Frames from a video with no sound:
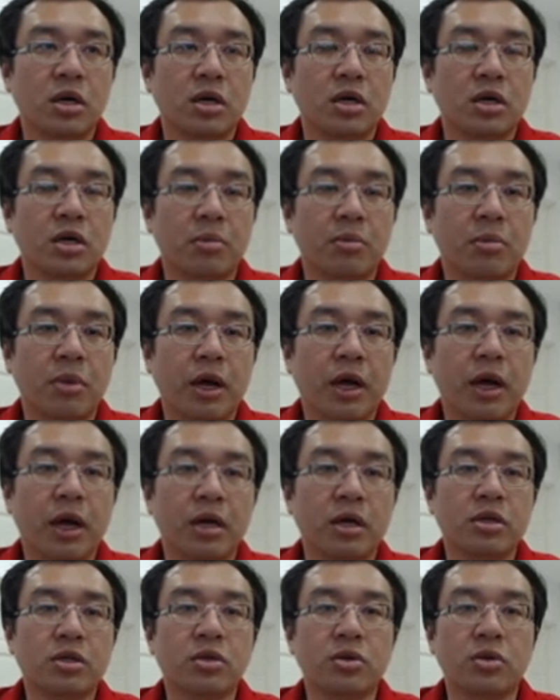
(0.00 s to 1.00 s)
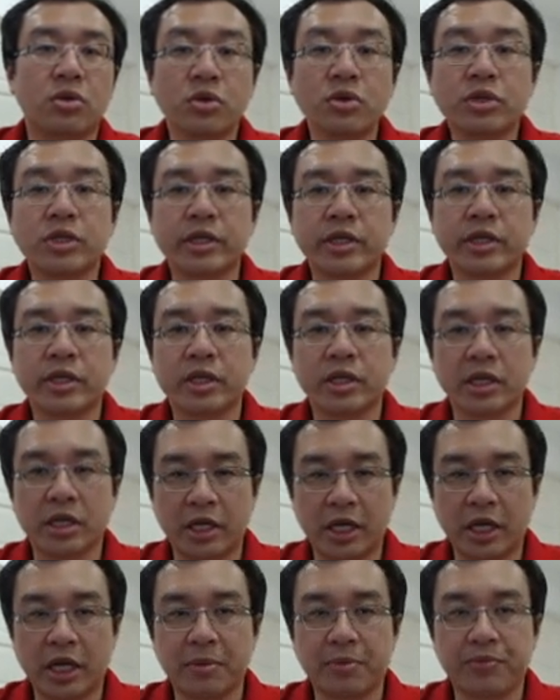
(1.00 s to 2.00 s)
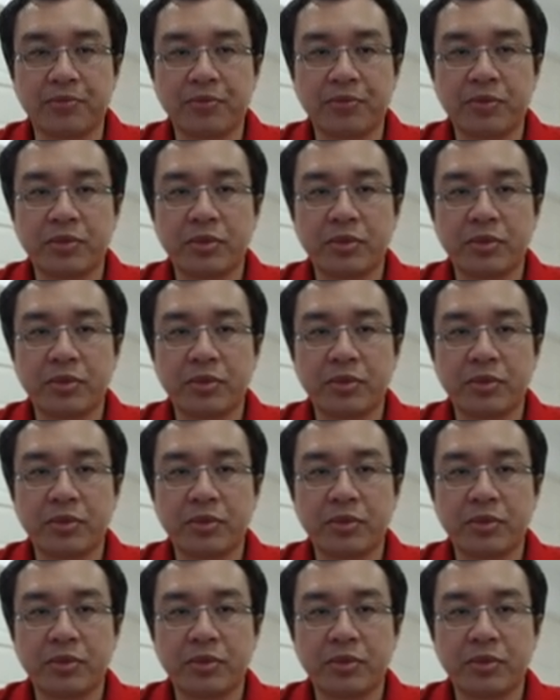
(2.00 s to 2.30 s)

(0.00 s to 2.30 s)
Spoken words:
the black to lose the game.